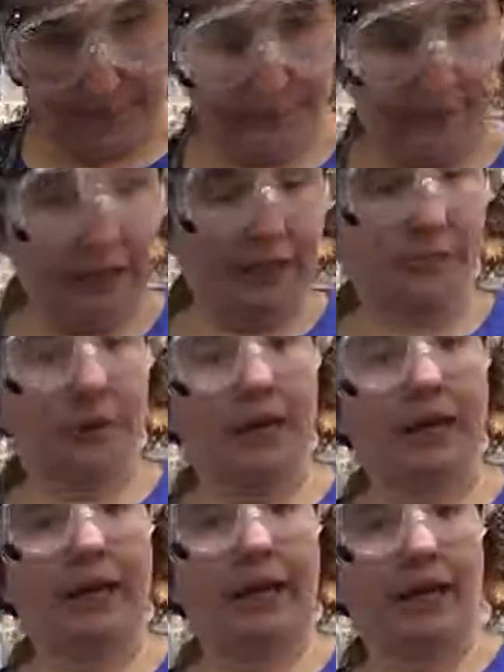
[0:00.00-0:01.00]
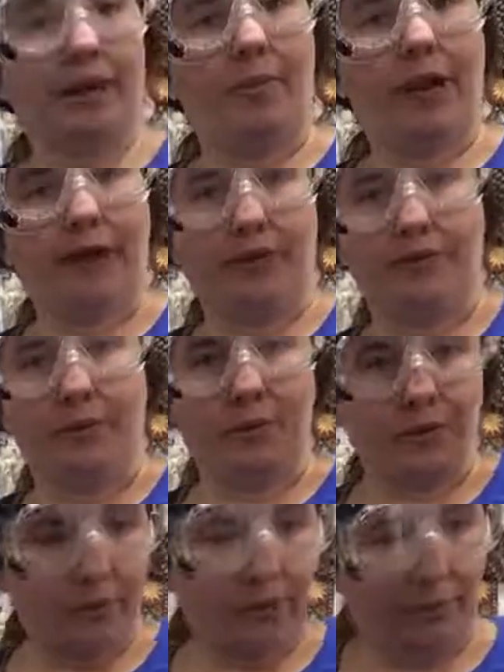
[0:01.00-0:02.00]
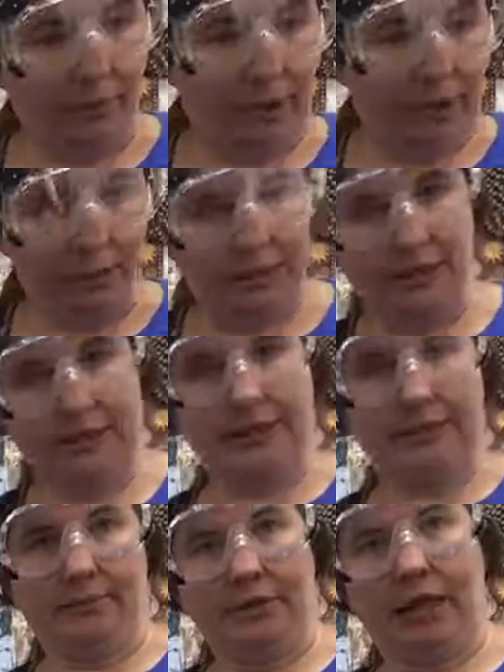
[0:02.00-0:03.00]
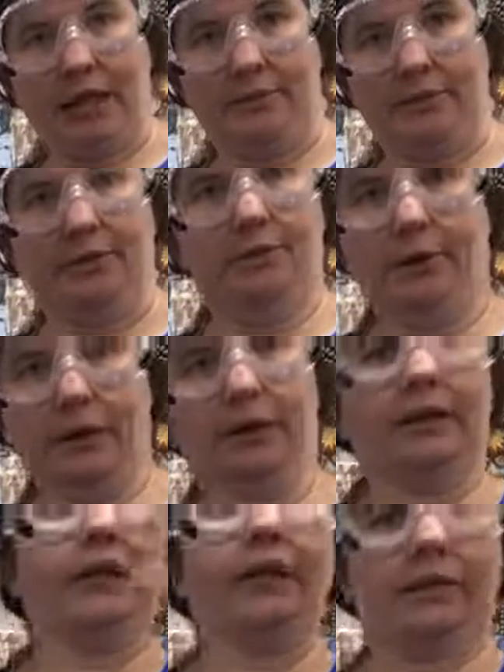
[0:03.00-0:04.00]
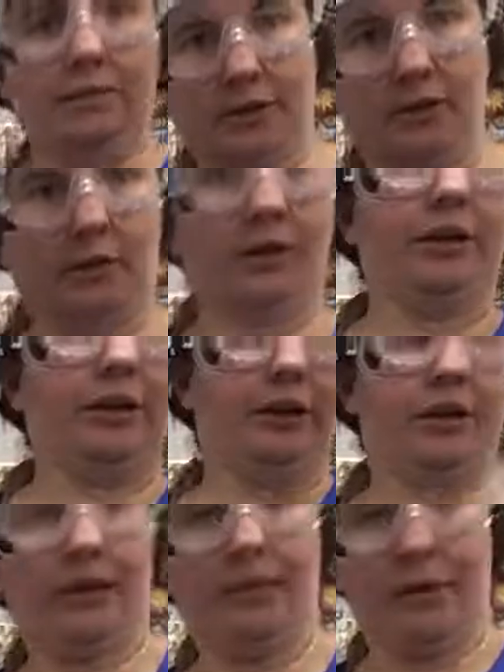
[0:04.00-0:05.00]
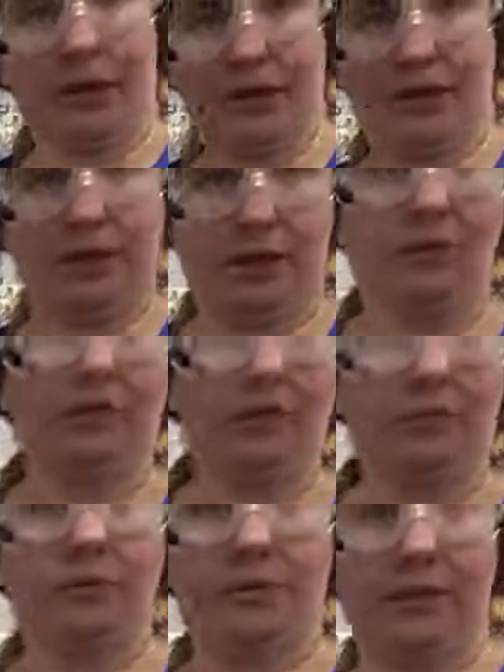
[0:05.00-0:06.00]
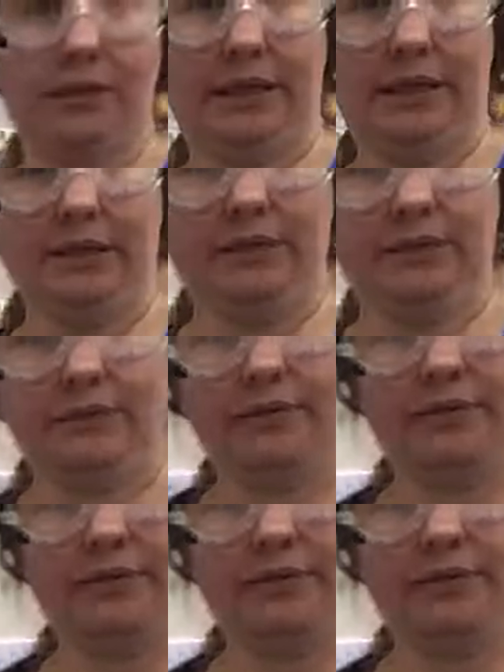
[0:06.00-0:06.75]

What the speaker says: Because we're going to kind of go back and forth. There's a couple reactions that take some time, so we're going to get them started and then come back and check on them towards the end of the